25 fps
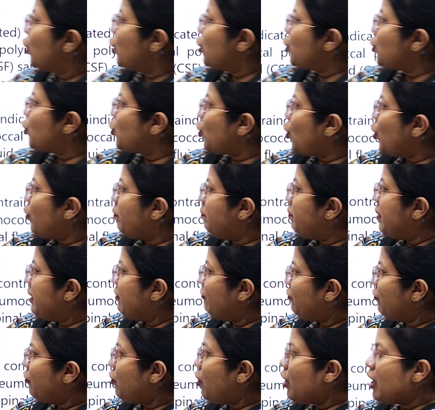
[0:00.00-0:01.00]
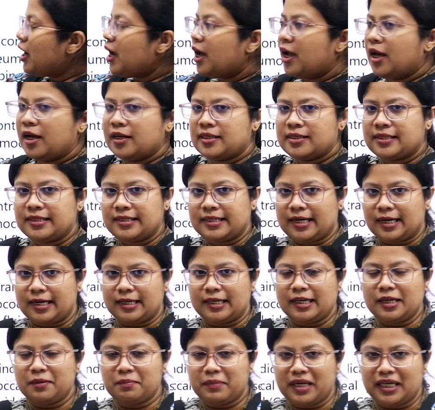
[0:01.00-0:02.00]
So before
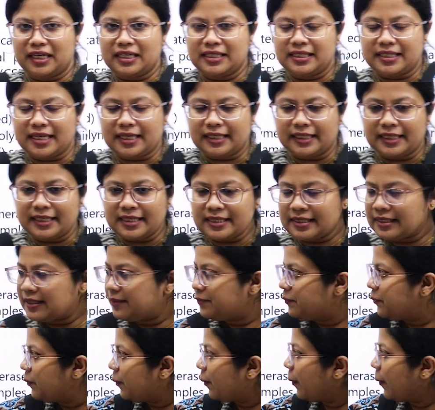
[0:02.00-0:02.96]
starting meningitis,